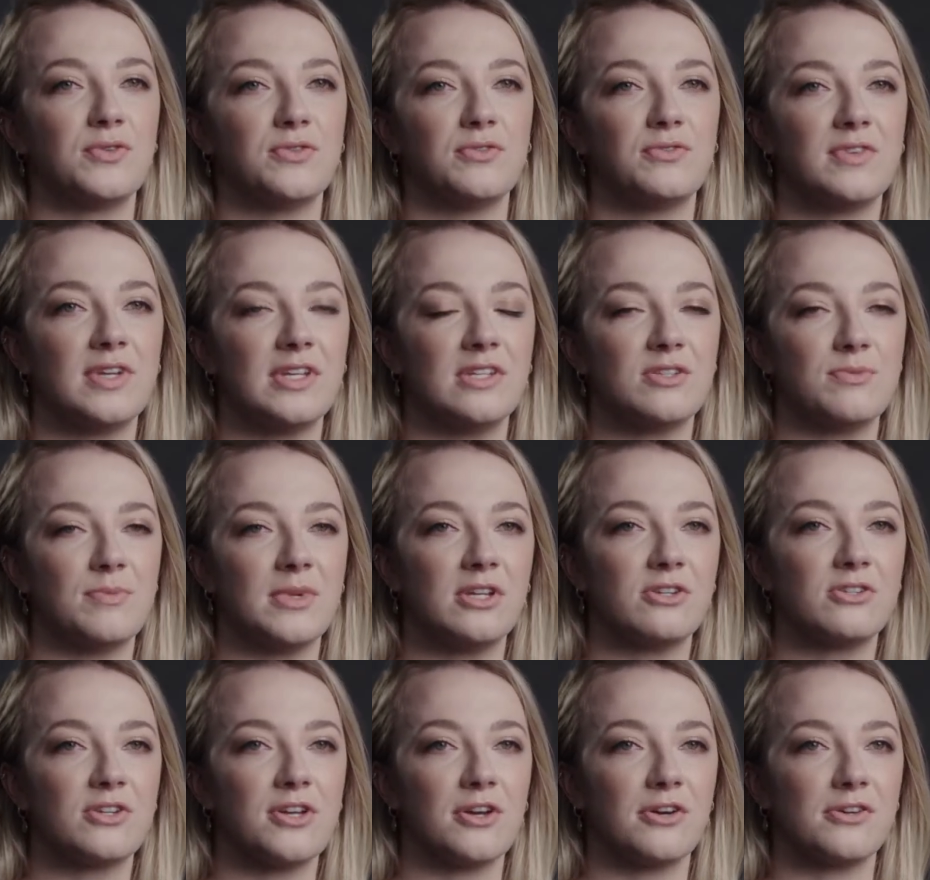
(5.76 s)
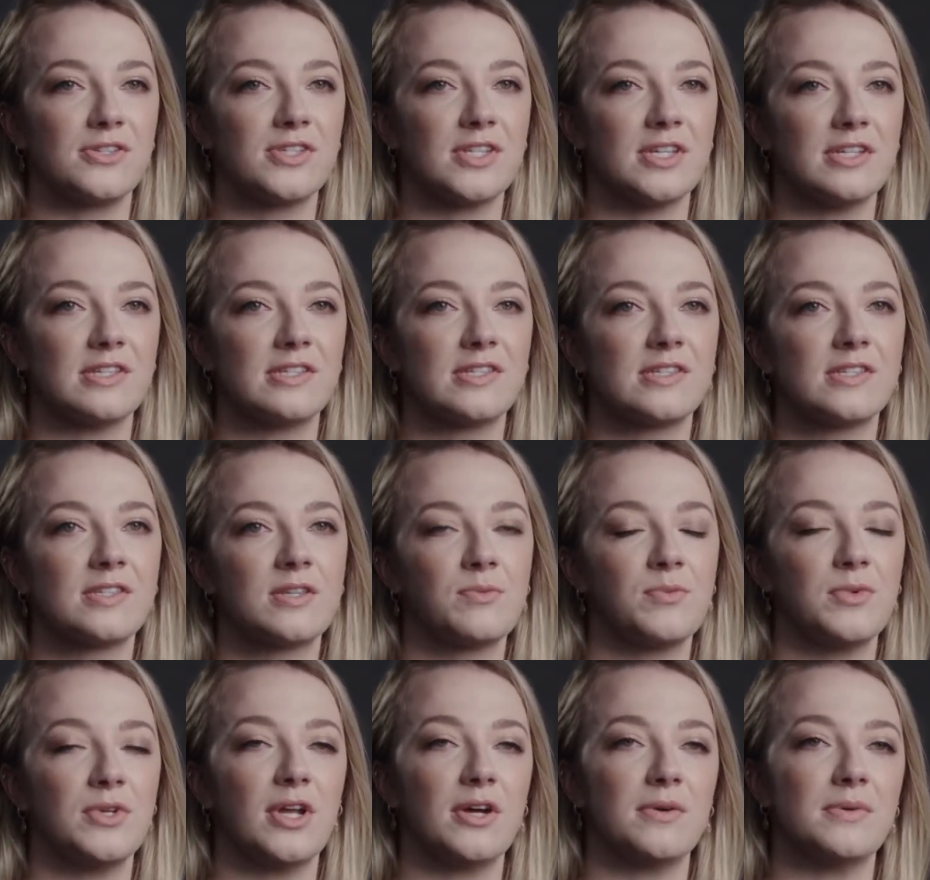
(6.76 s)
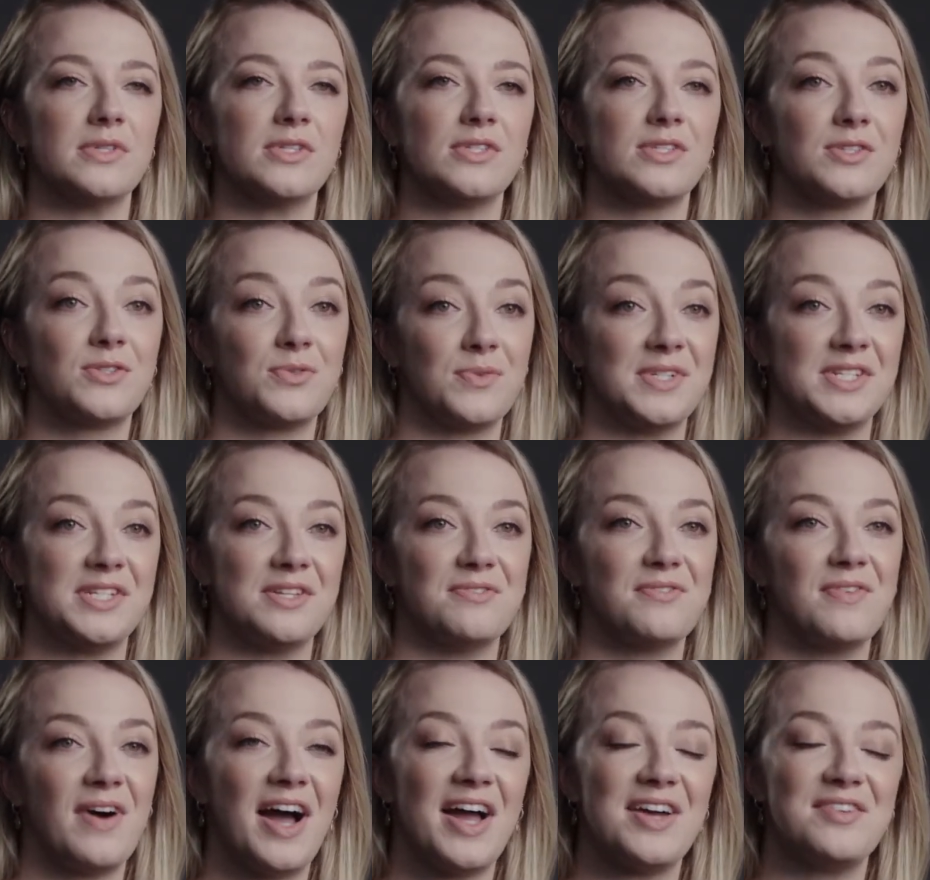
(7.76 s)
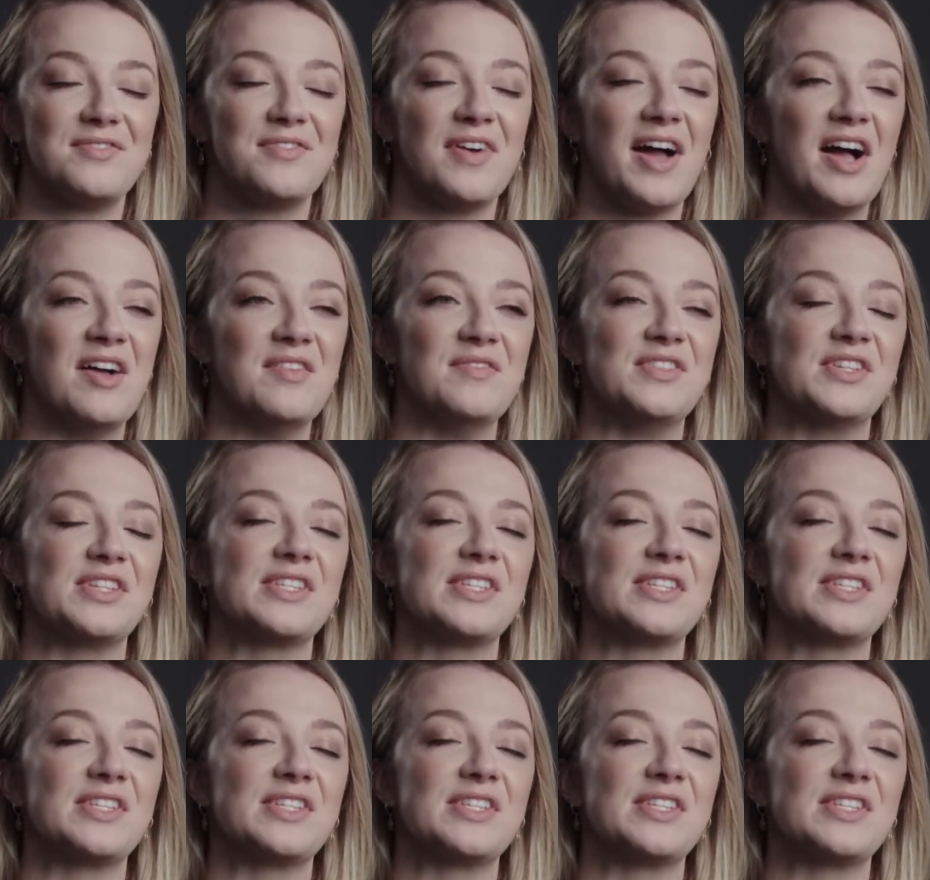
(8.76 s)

with endometriosis when I was 25,